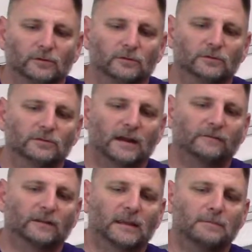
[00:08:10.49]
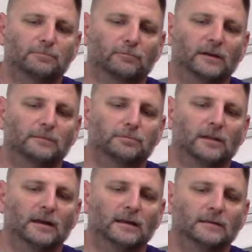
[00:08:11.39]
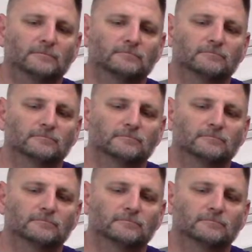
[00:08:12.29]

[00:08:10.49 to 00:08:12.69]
you just have to keep reapplying